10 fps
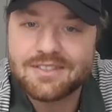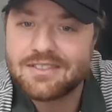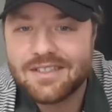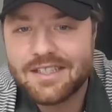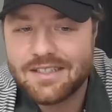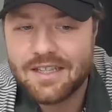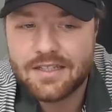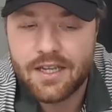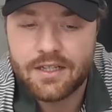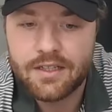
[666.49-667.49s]

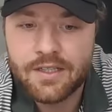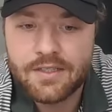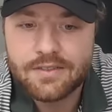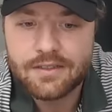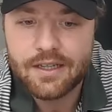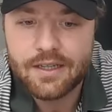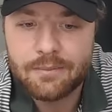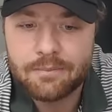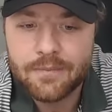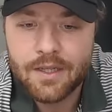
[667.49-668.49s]
It's kind of nice.
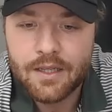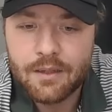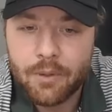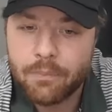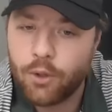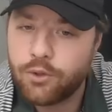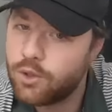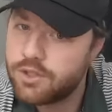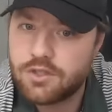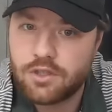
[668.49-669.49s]
But both
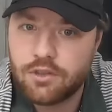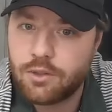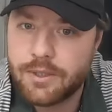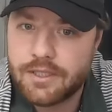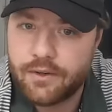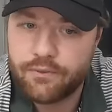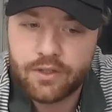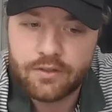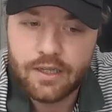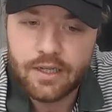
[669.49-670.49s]
courses are a little bit
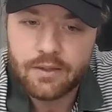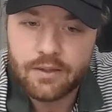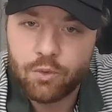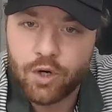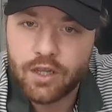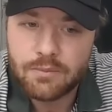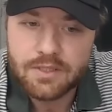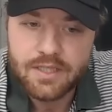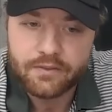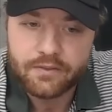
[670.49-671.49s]
different. One of them
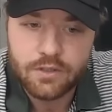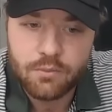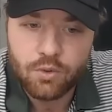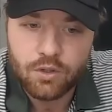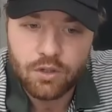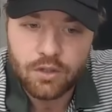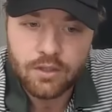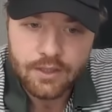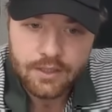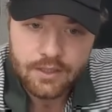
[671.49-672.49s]
is definitely more
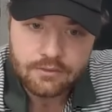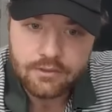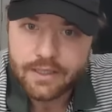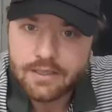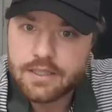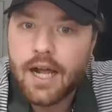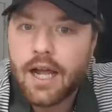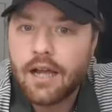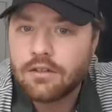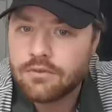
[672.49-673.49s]
link
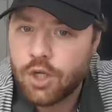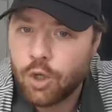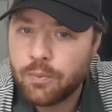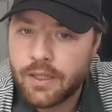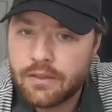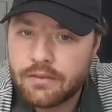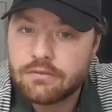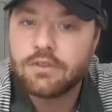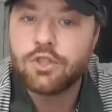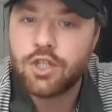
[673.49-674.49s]
style,
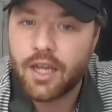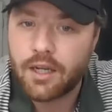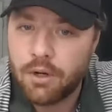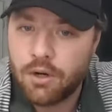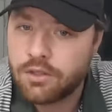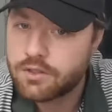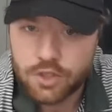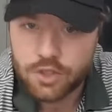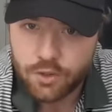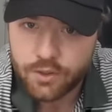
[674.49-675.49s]
open. You shank a ball, it's
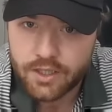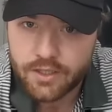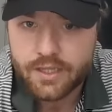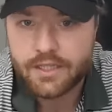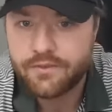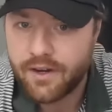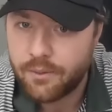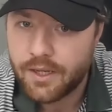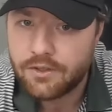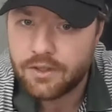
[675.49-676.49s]
just going into the next
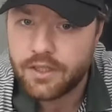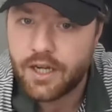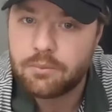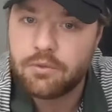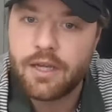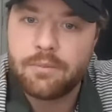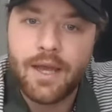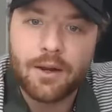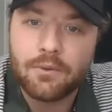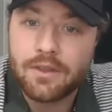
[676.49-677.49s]
fairway, and you can kind of play it
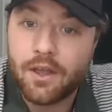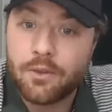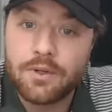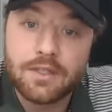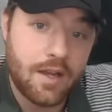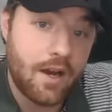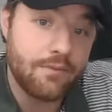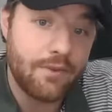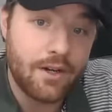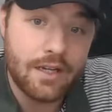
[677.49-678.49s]
back. Where the other one is
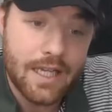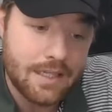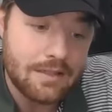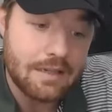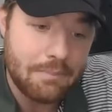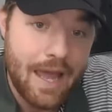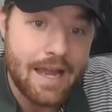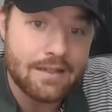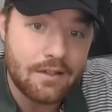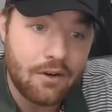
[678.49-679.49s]
kind of very hidden
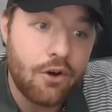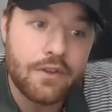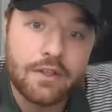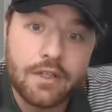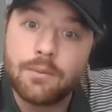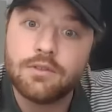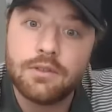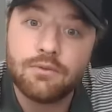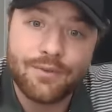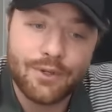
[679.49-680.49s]
back on the
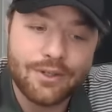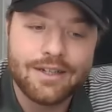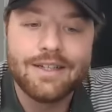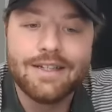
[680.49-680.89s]
Cumberland River.